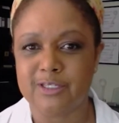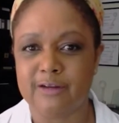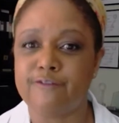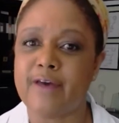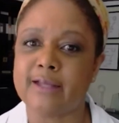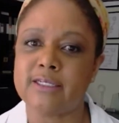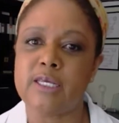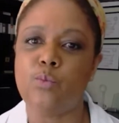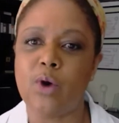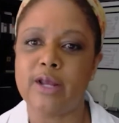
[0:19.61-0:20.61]
And in fact,
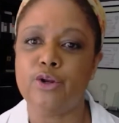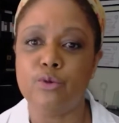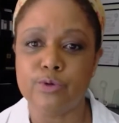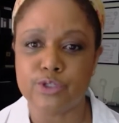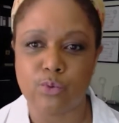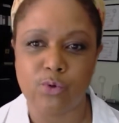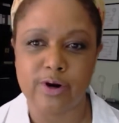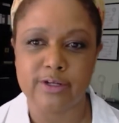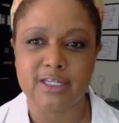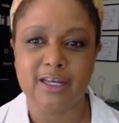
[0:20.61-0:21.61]
he won numerous
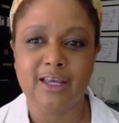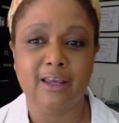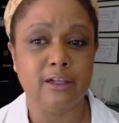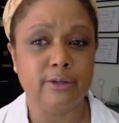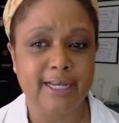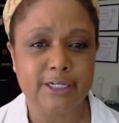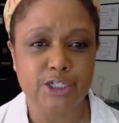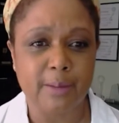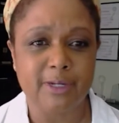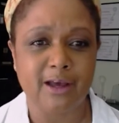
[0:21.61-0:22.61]
awards, including a
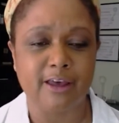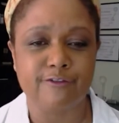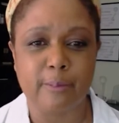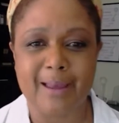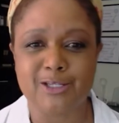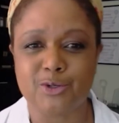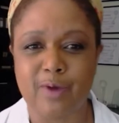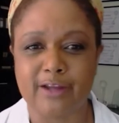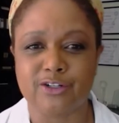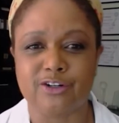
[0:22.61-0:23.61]
Gemini for Best
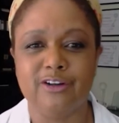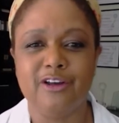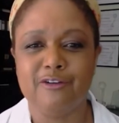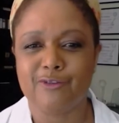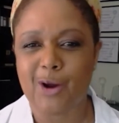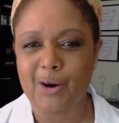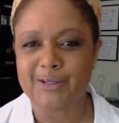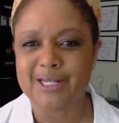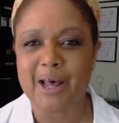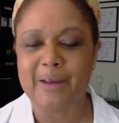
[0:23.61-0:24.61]
Director for Hard
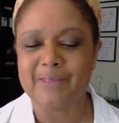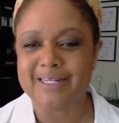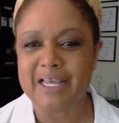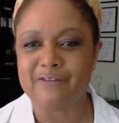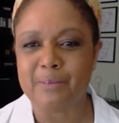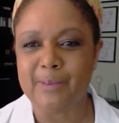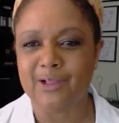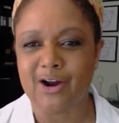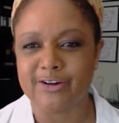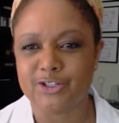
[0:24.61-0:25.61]
Time, The David
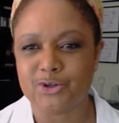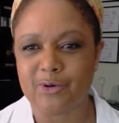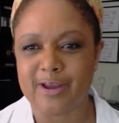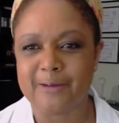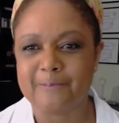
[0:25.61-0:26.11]
Milgaard Story.